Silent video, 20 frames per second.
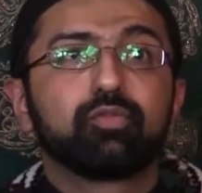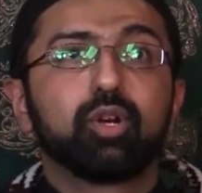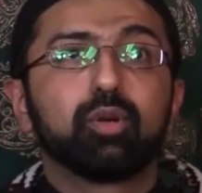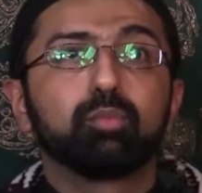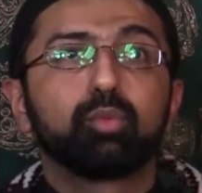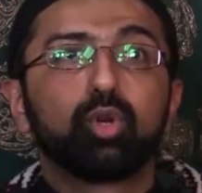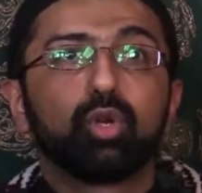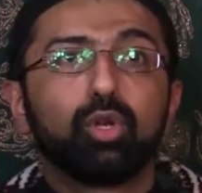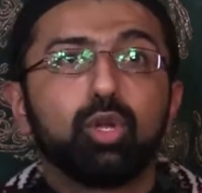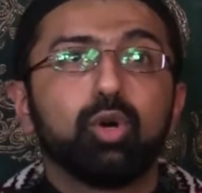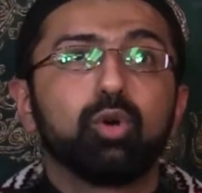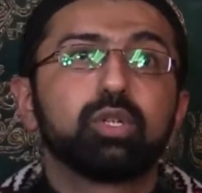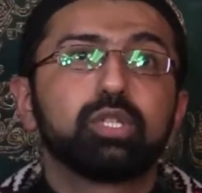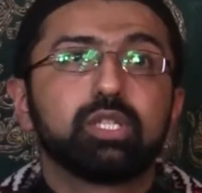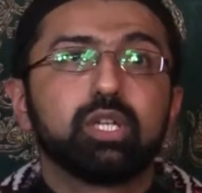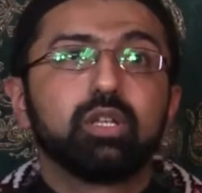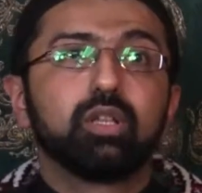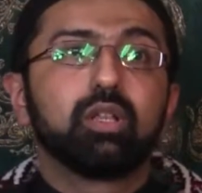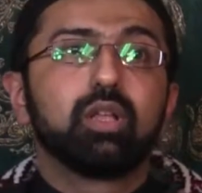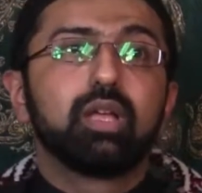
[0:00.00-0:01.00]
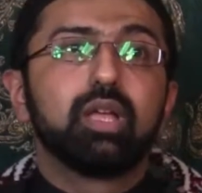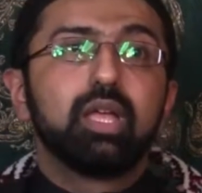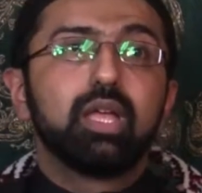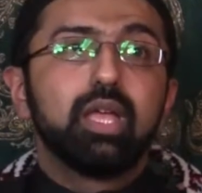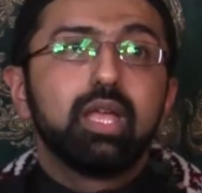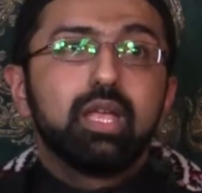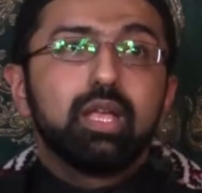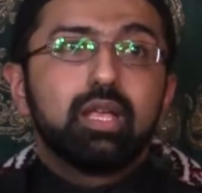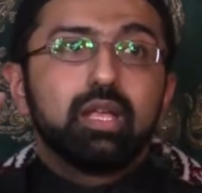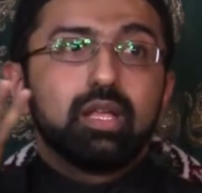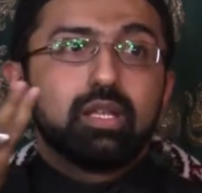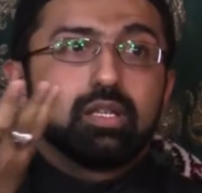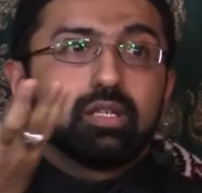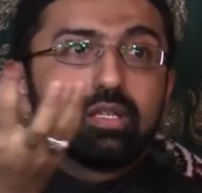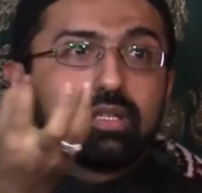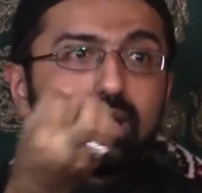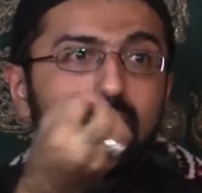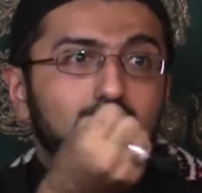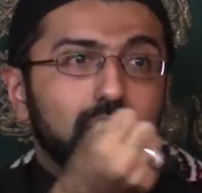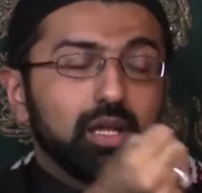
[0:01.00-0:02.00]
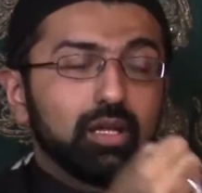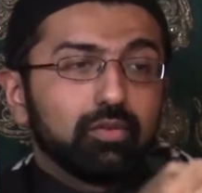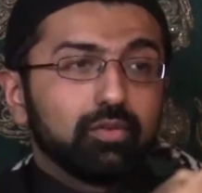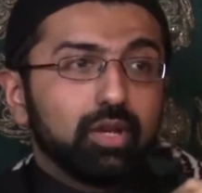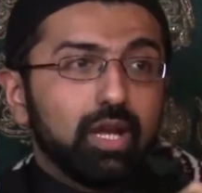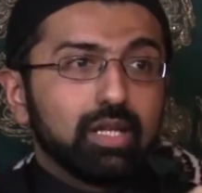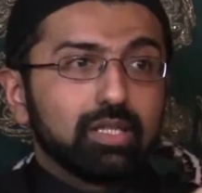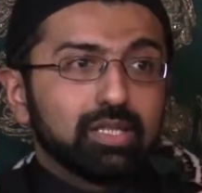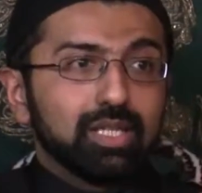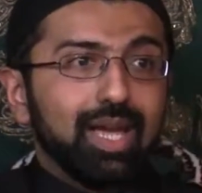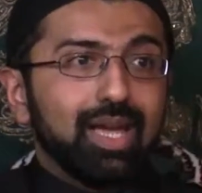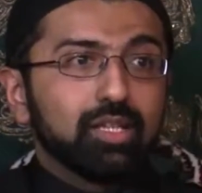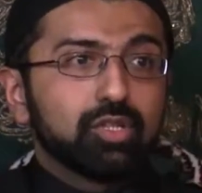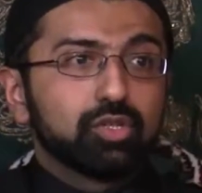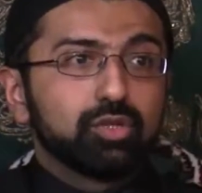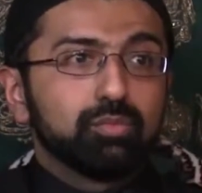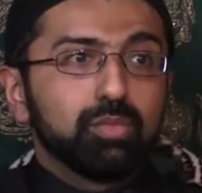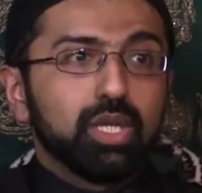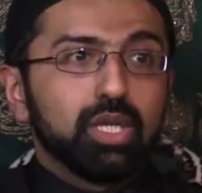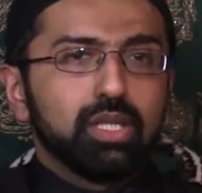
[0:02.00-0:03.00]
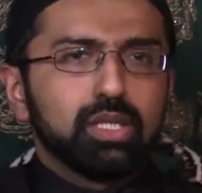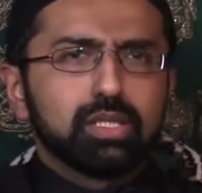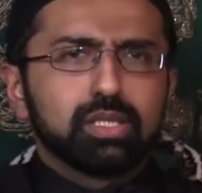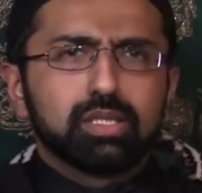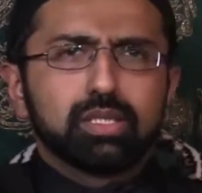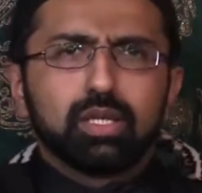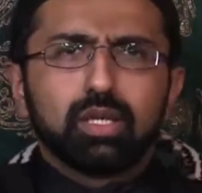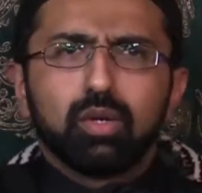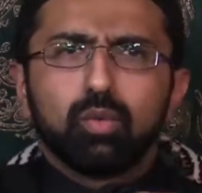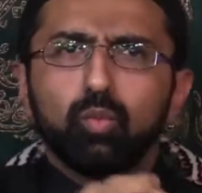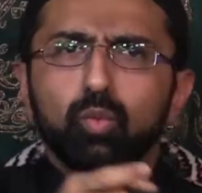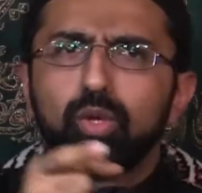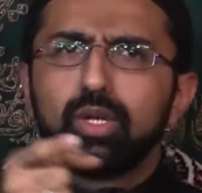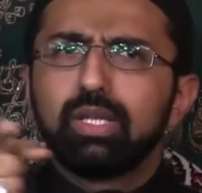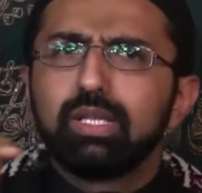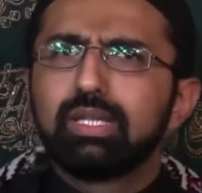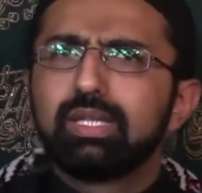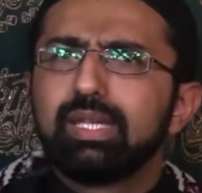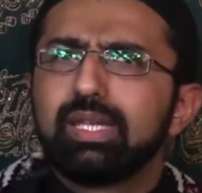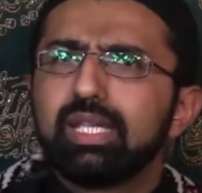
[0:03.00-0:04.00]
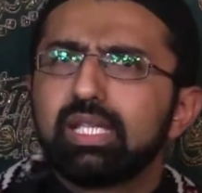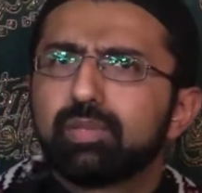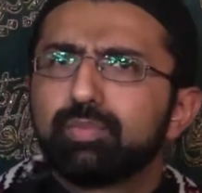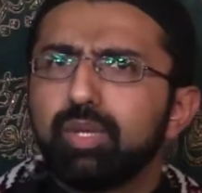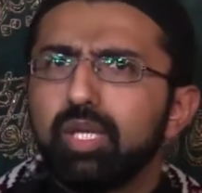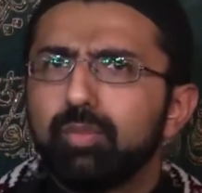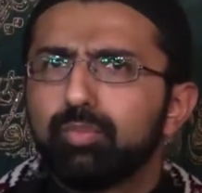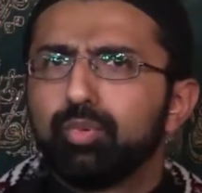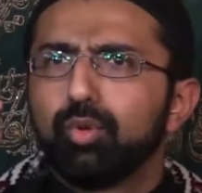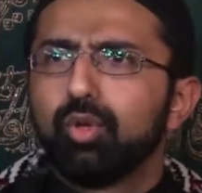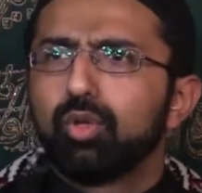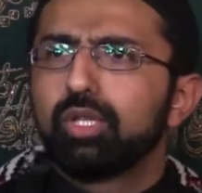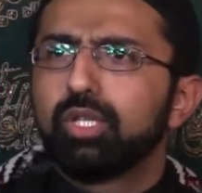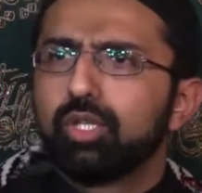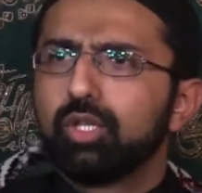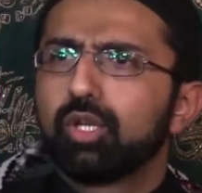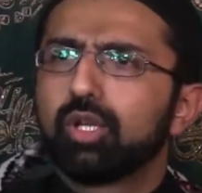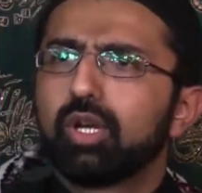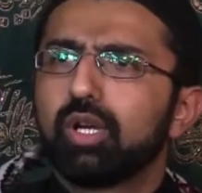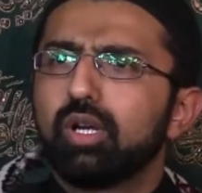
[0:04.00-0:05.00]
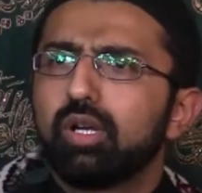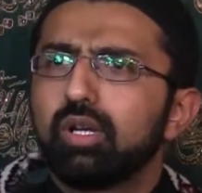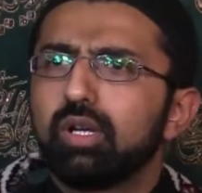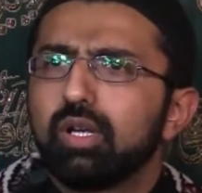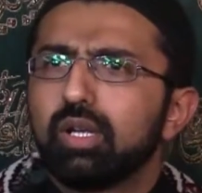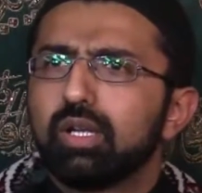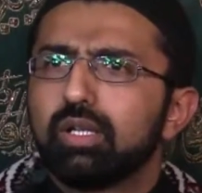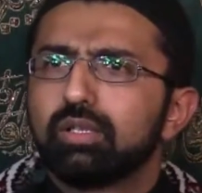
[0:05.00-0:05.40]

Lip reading: from colonial attachments, wouldn't these people here,